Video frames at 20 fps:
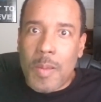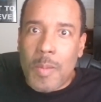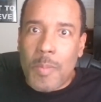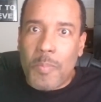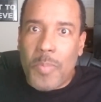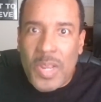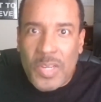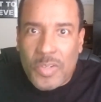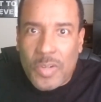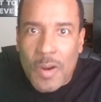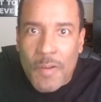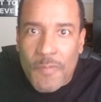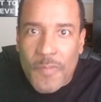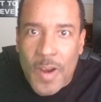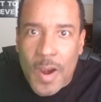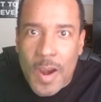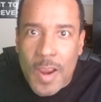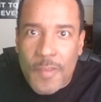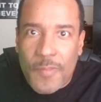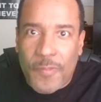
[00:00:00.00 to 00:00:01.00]
but you're
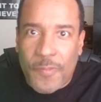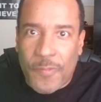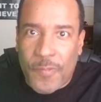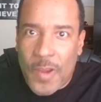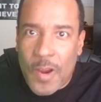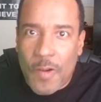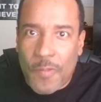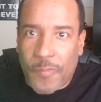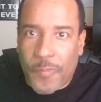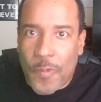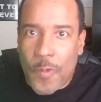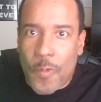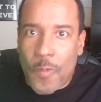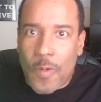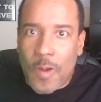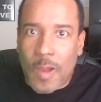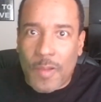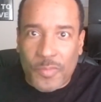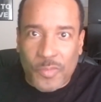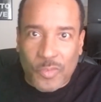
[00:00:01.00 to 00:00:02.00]
very
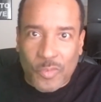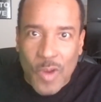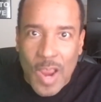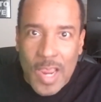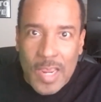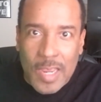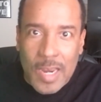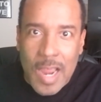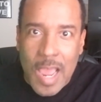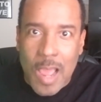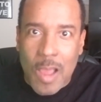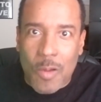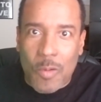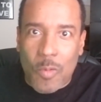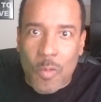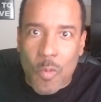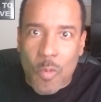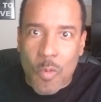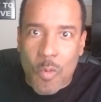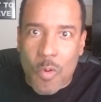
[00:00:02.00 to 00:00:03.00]
fearful of striking out,
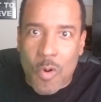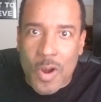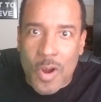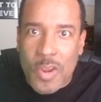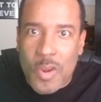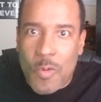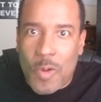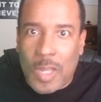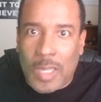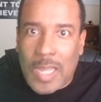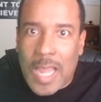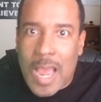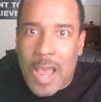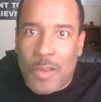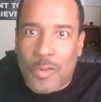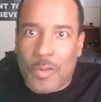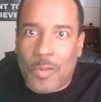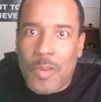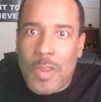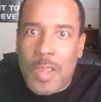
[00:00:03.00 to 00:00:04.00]
or you
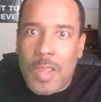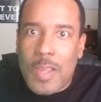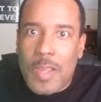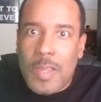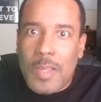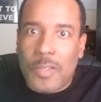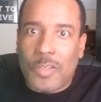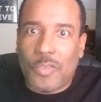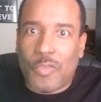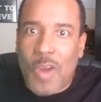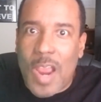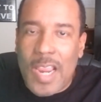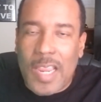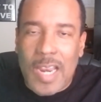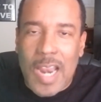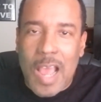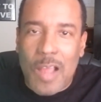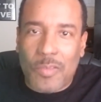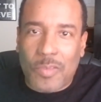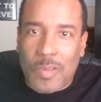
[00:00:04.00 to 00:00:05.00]
allow
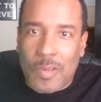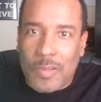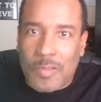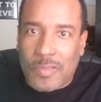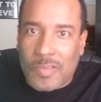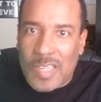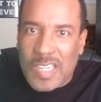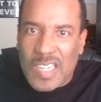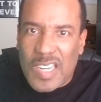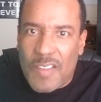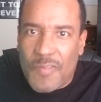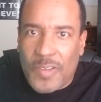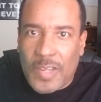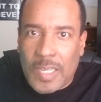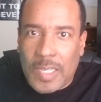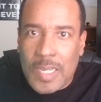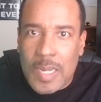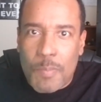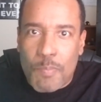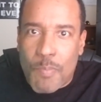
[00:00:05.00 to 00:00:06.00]
striking out to
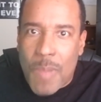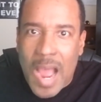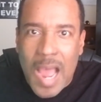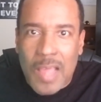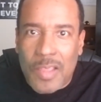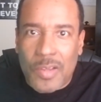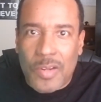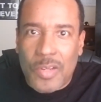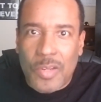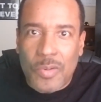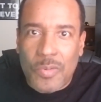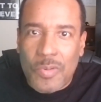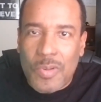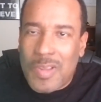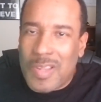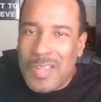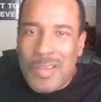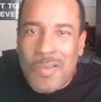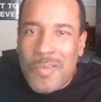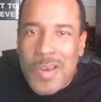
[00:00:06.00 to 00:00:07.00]
significantly bother you,
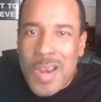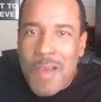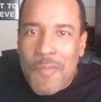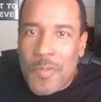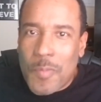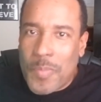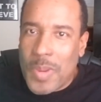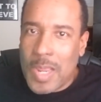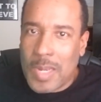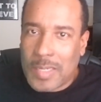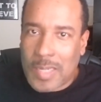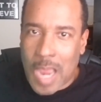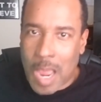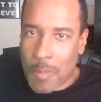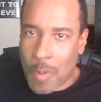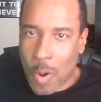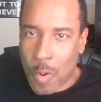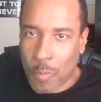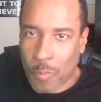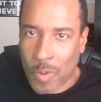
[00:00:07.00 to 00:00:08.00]
you'll never be a top
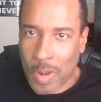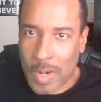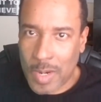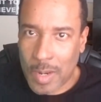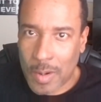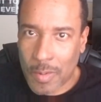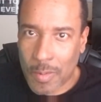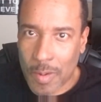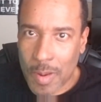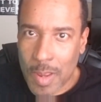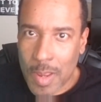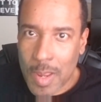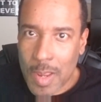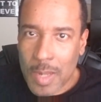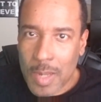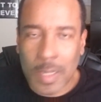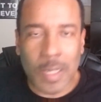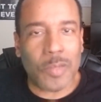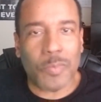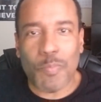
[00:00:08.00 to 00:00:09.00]
home run hitter.
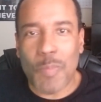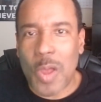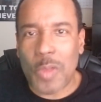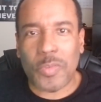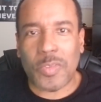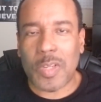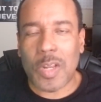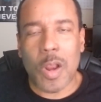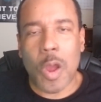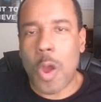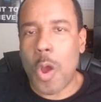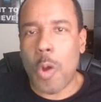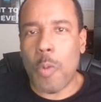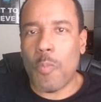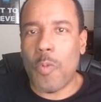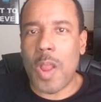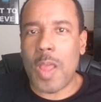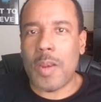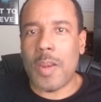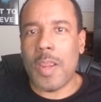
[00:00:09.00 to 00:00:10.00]
Because most of the home
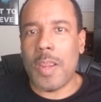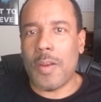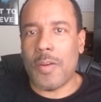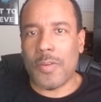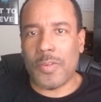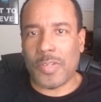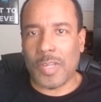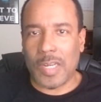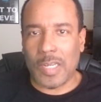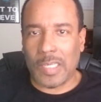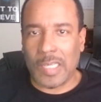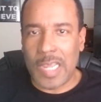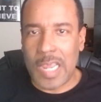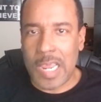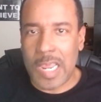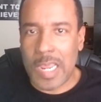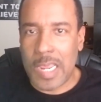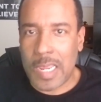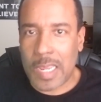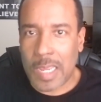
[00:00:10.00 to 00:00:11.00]
run hitters in the
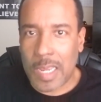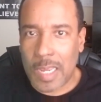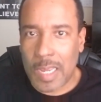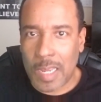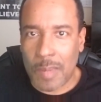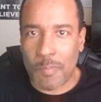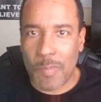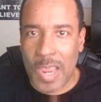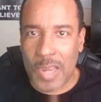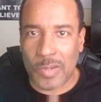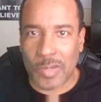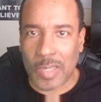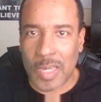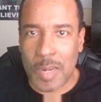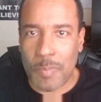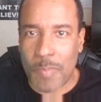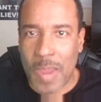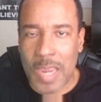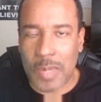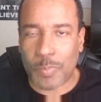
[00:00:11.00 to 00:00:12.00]
league, in Major
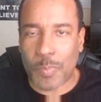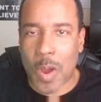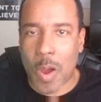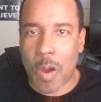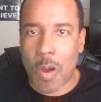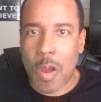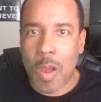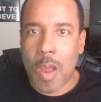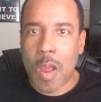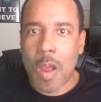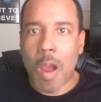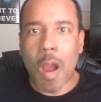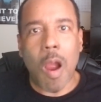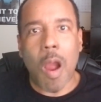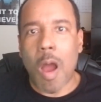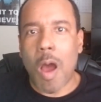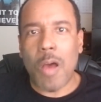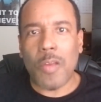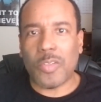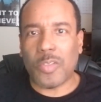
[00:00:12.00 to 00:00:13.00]
League Baseball, are
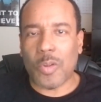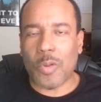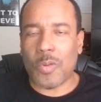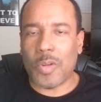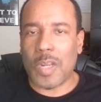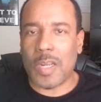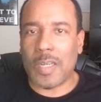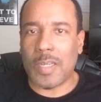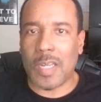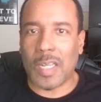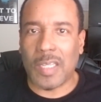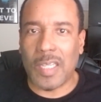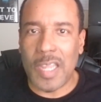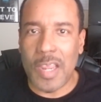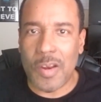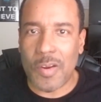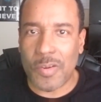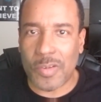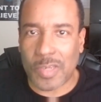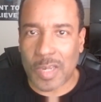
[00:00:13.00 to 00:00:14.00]
also the, the
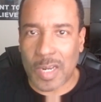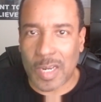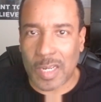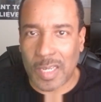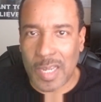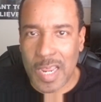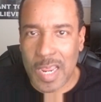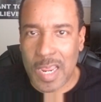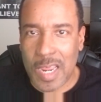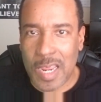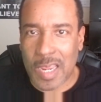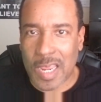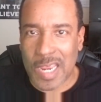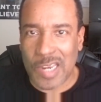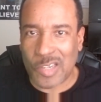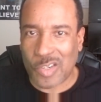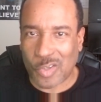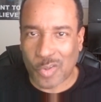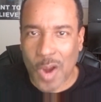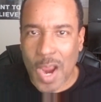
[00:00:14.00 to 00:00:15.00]
leaders of the league in
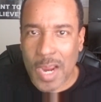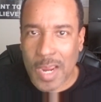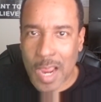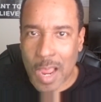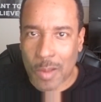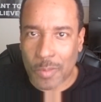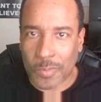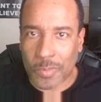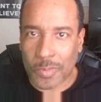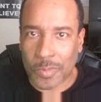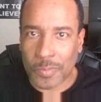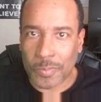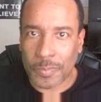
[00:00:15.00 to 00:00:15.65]
strikeouts.